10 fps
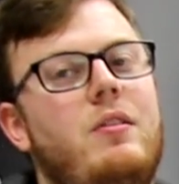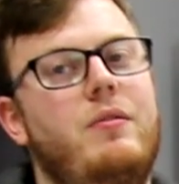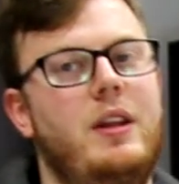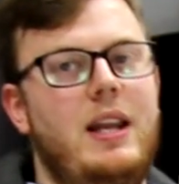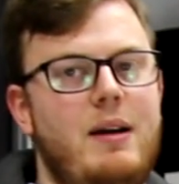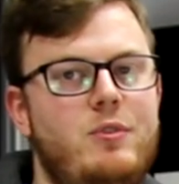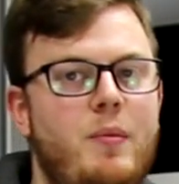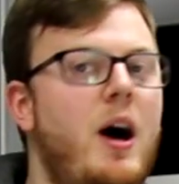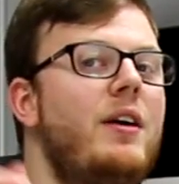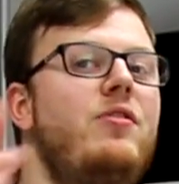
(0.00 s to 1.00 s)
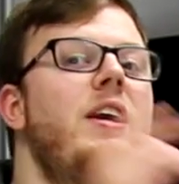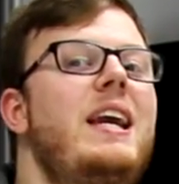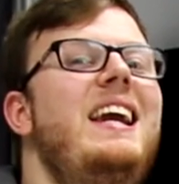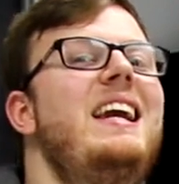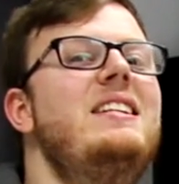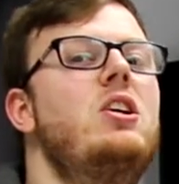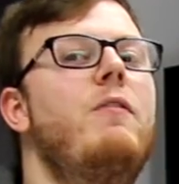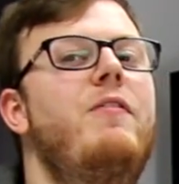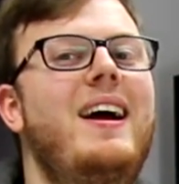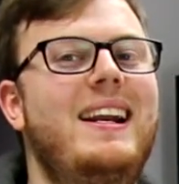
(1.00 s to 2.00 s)
of the laptop? I think it is
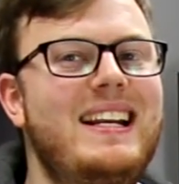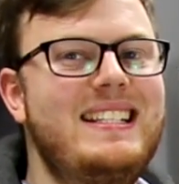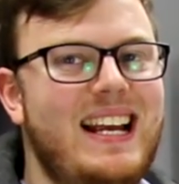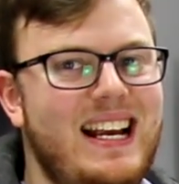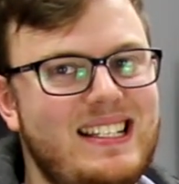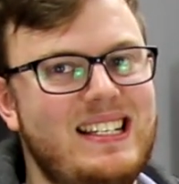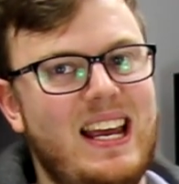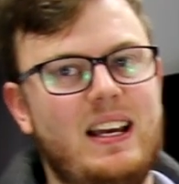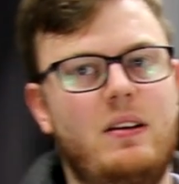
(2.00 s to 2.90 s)
fantastic.